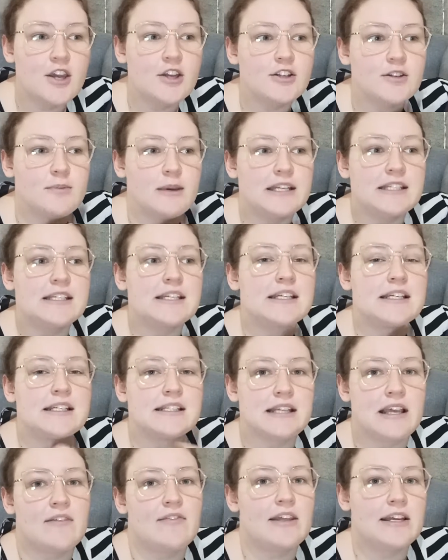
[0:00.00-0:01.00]
to basically
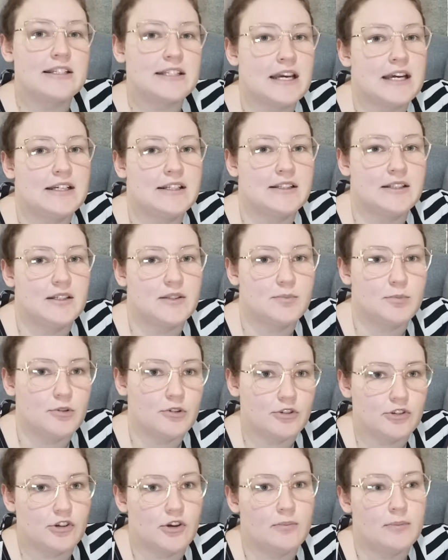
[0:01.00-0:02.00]
save their dad in this
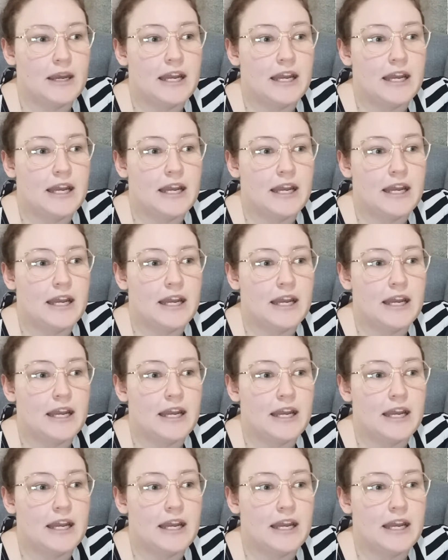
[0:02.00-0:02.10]
bookshop,